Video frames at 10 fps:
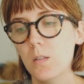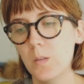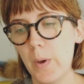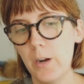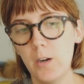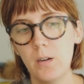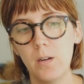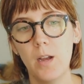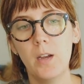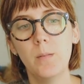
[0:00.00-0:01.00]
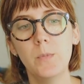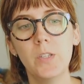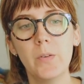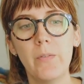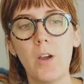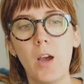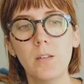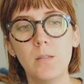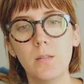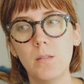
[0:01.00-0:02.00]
sweater, um, just so I've got